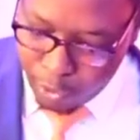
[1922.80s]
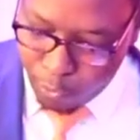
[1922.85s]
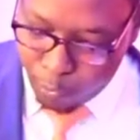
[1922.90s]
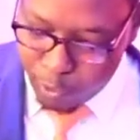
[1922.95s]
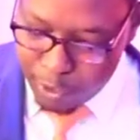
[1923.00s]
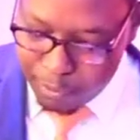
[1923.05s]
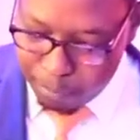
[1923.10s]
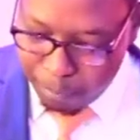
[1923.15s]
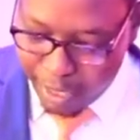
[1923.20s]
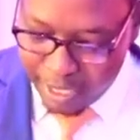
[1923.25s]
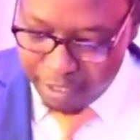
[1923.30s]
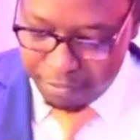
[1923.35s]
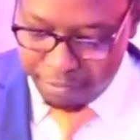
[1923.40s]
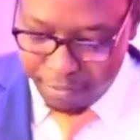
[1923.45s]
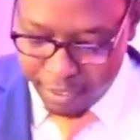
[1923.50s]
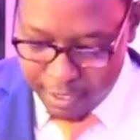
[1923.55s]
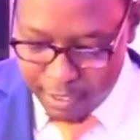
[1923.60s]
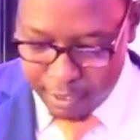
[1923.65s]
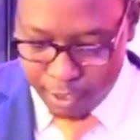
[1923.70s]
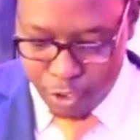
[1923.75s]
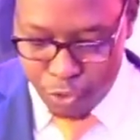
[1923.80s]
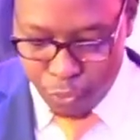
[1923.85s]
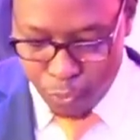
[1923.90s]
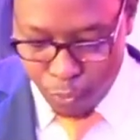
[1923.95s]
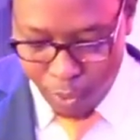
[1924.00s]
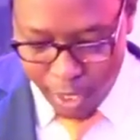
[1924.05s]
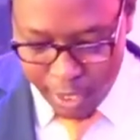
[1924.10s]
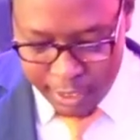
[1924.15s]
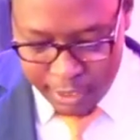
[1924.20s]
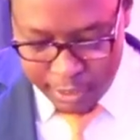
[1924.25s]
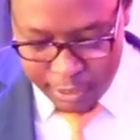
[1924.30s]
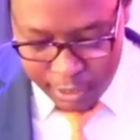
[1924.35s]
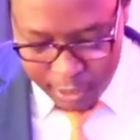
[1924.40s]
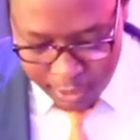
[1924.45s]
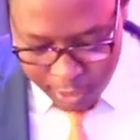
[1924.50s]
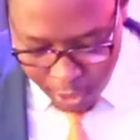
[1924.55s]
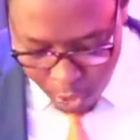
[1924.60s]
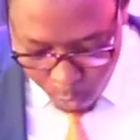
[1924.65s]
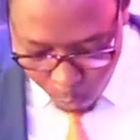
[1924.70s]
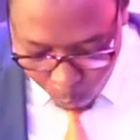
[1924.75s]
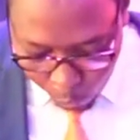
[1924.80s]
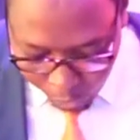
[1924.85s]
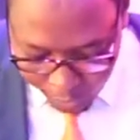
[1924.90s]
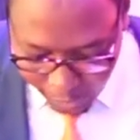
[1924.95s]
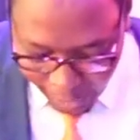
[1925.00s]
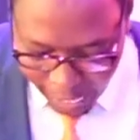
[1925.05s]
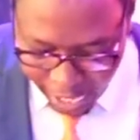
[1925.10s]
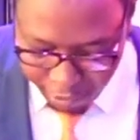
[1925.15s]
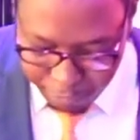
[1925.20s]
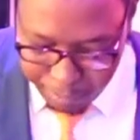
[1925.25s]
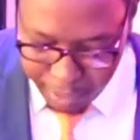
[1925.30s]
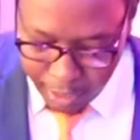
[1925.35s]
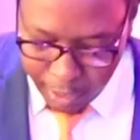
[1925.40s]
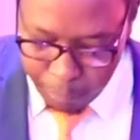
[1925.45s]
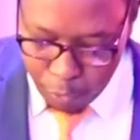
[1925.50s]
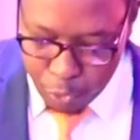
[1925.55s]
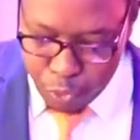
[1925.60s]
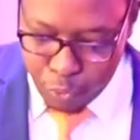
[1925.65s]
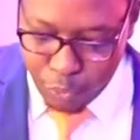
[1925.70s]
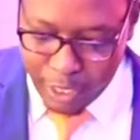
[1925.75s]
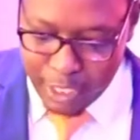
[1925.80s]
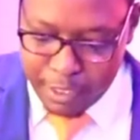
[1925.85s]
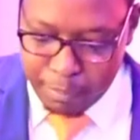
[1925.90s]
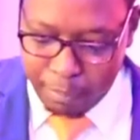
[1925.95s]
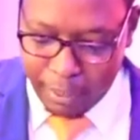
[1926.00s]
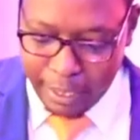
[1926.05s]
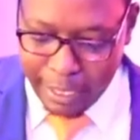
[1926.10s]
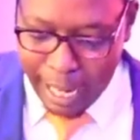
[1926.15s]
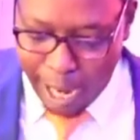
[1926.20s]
was manifested to us. Just what I have been able to explain,